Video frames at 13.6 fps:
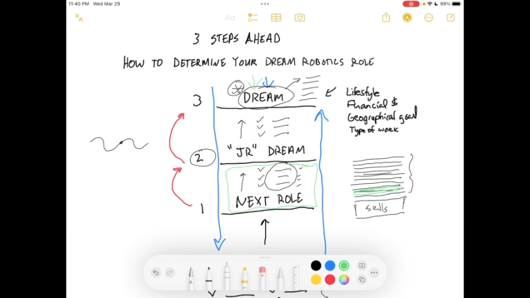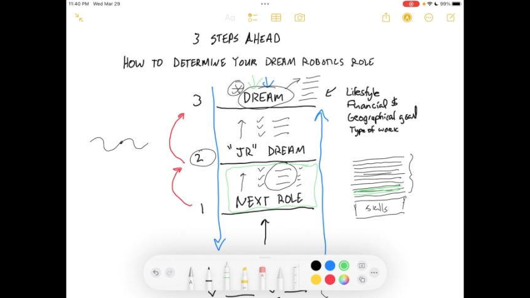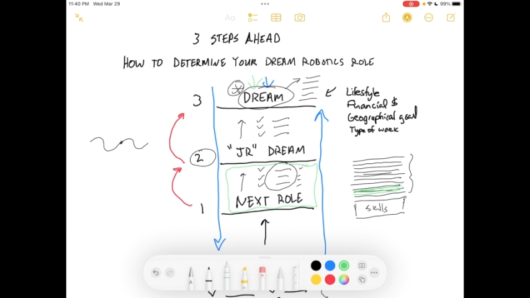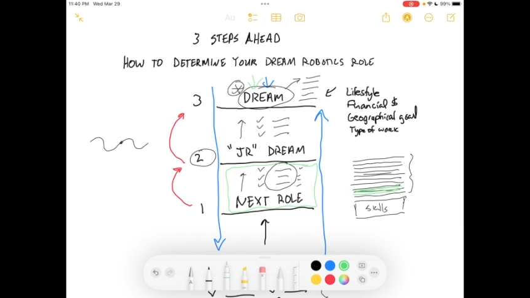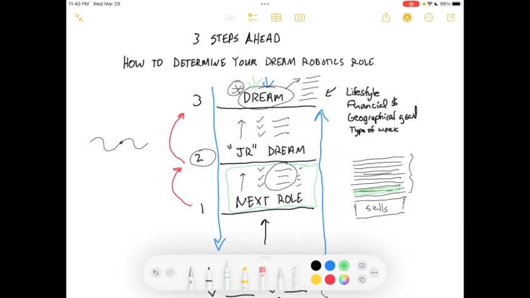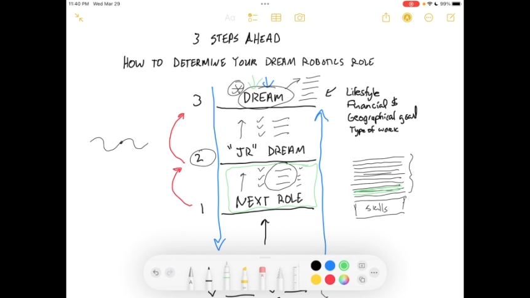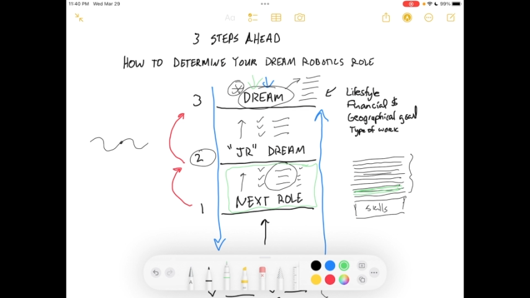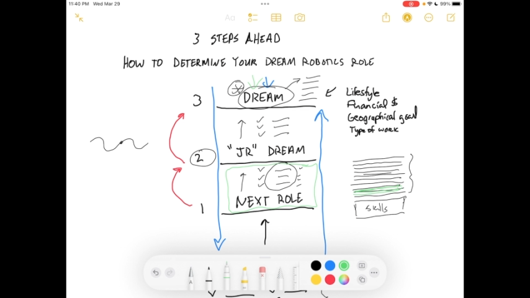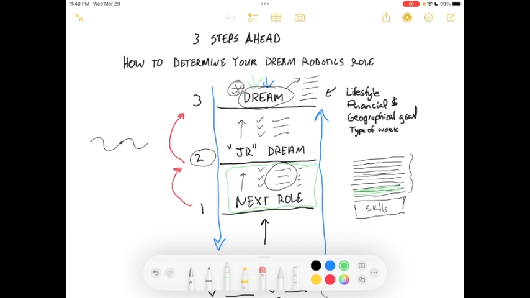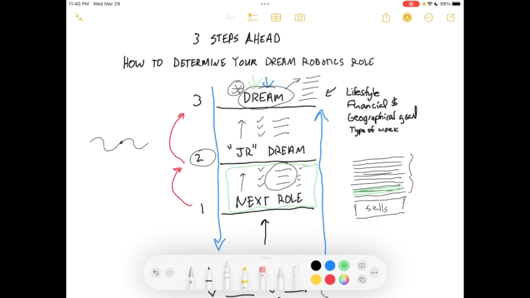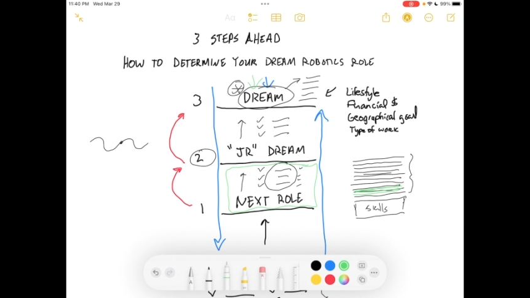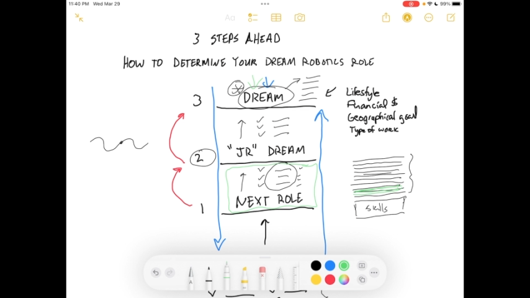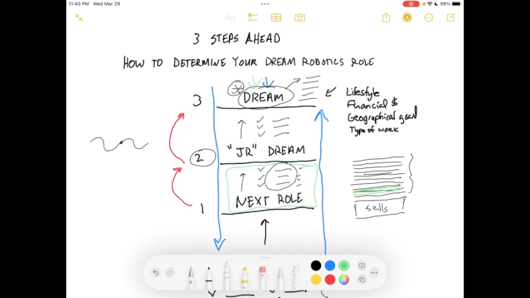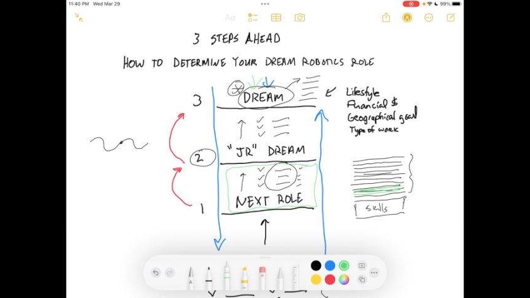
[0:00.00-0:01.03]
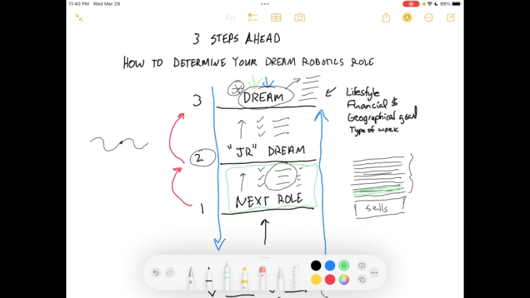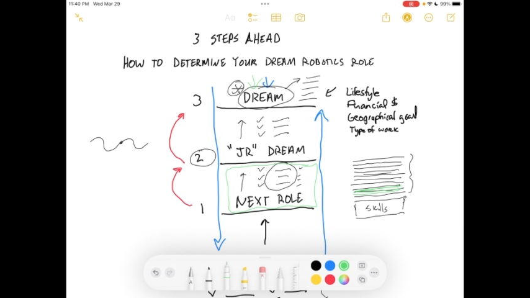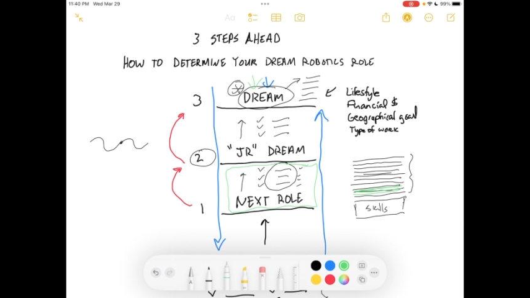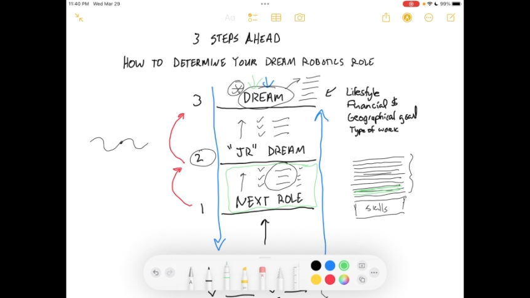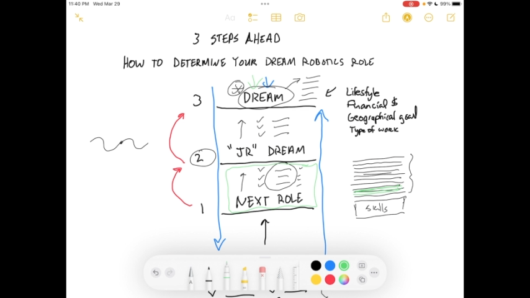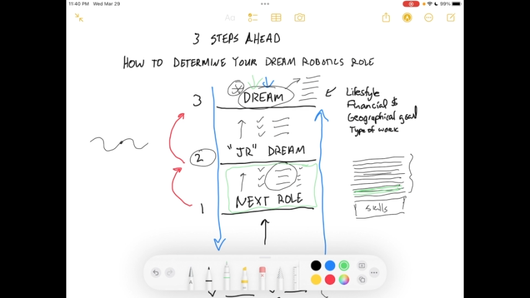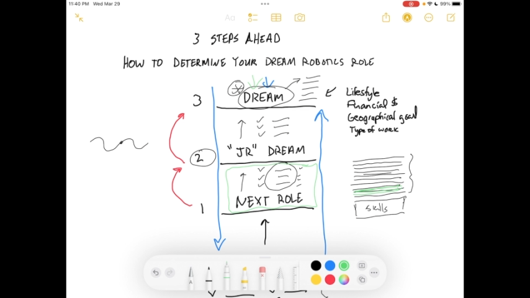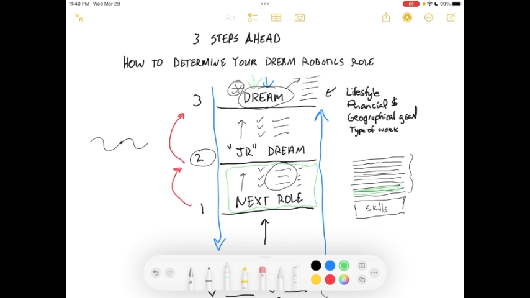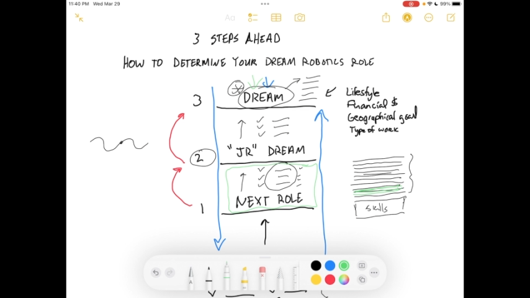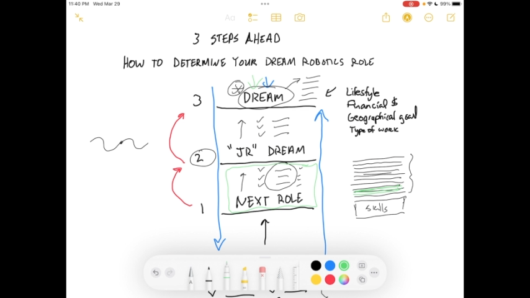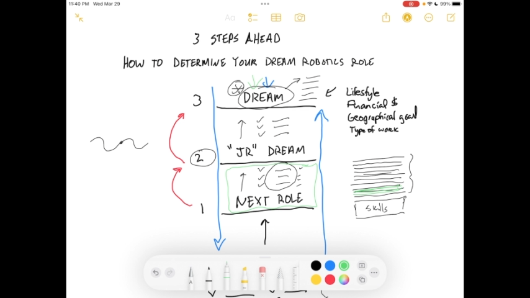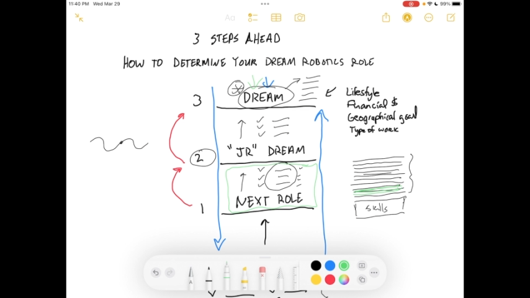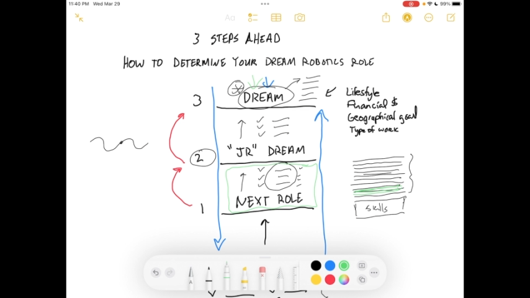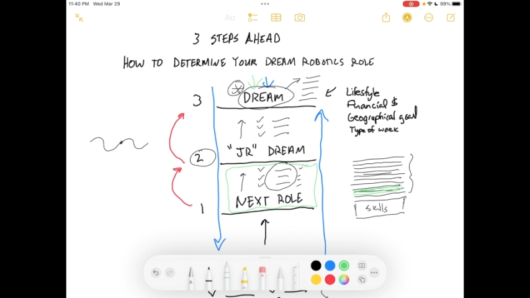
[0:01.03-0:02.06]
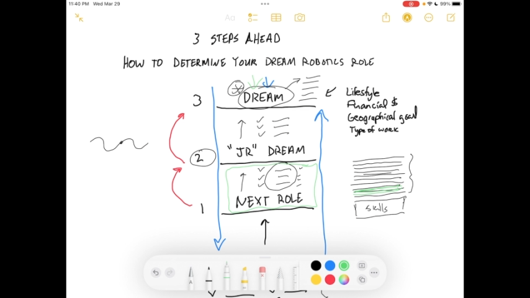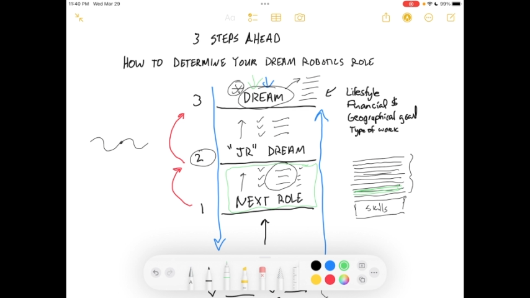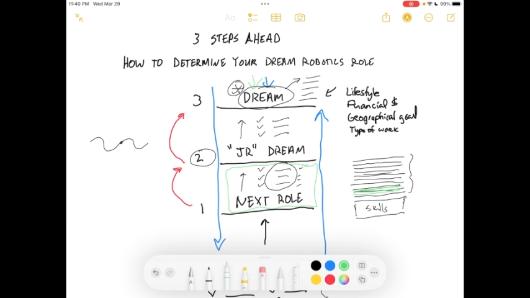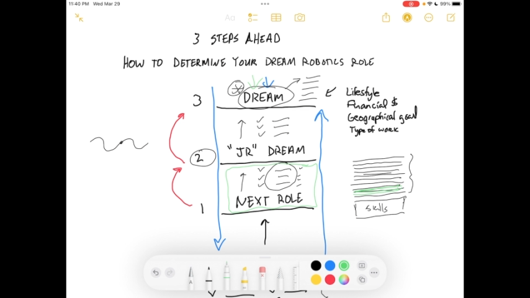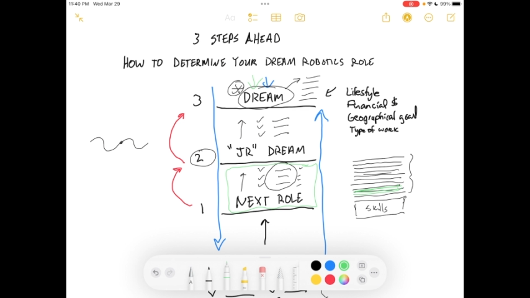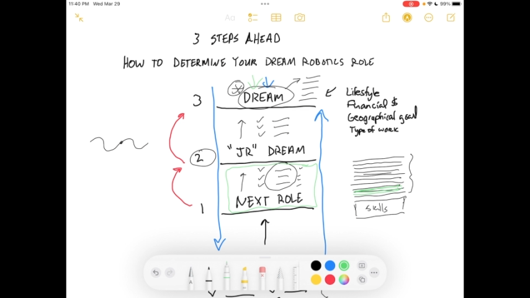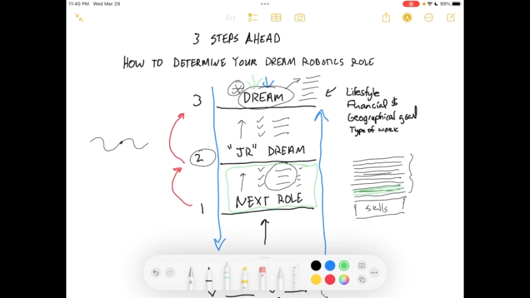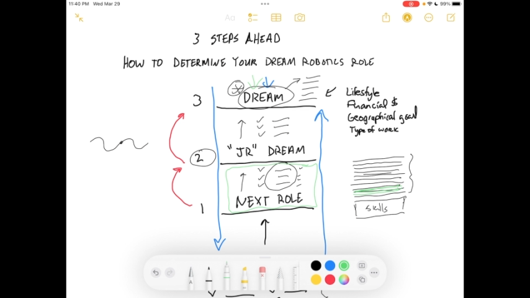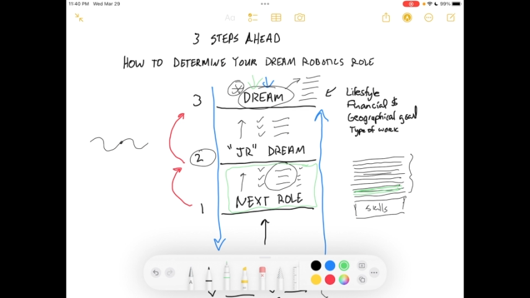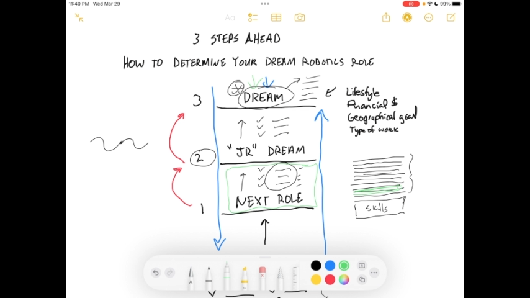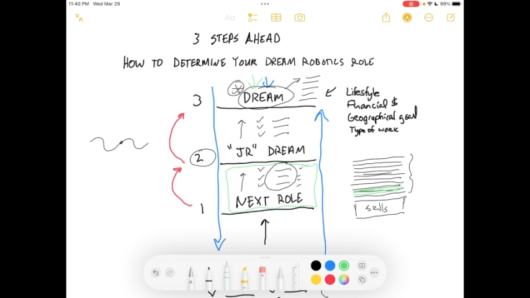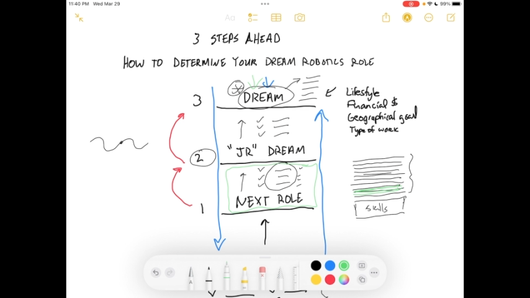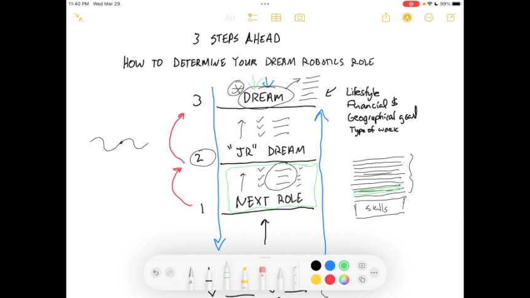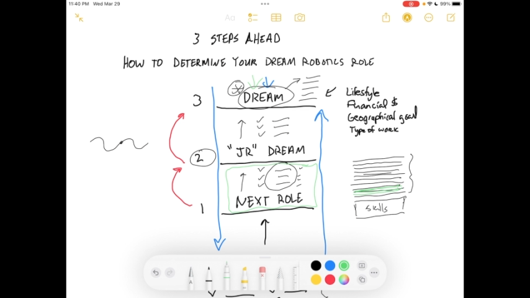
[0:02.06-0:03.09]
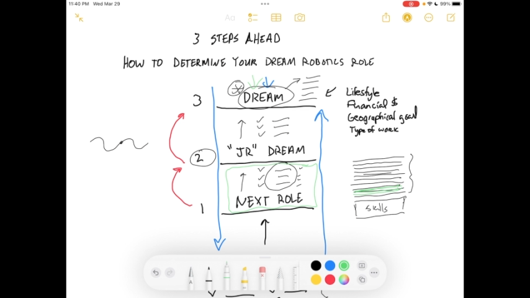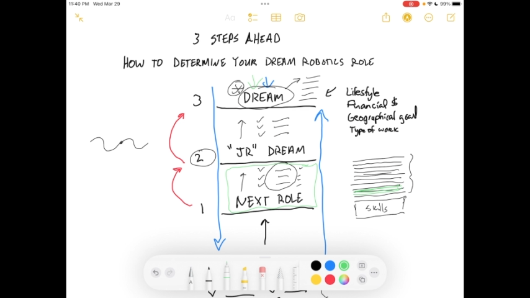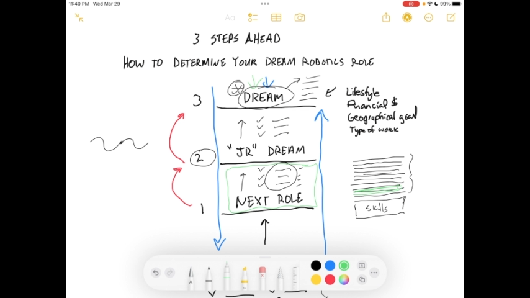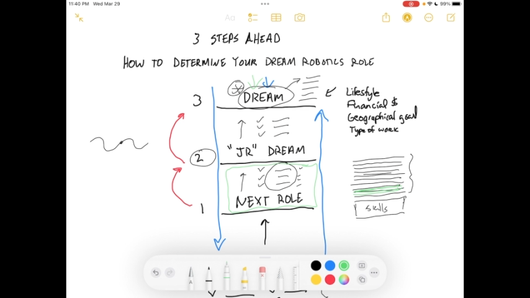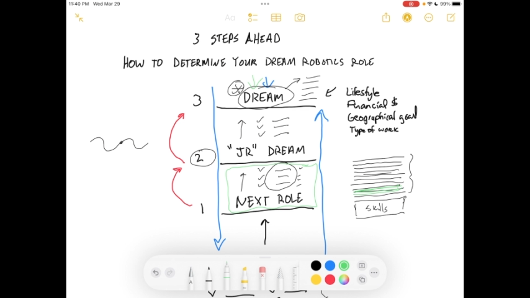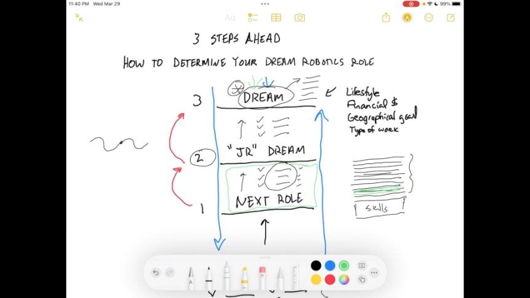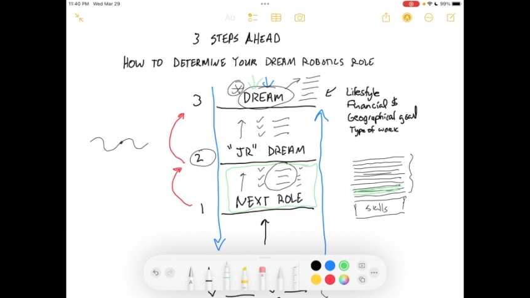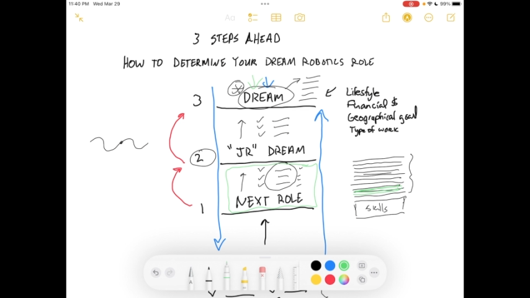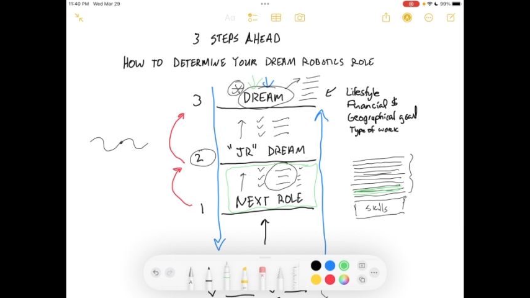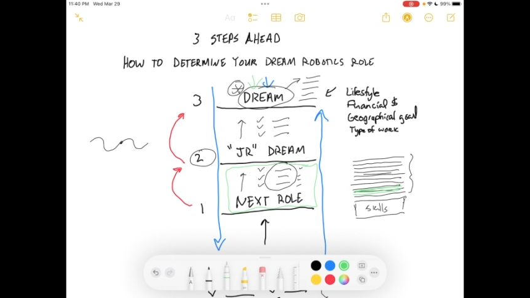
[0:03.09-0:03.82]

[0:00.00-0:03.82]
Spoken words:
(no speaker visible)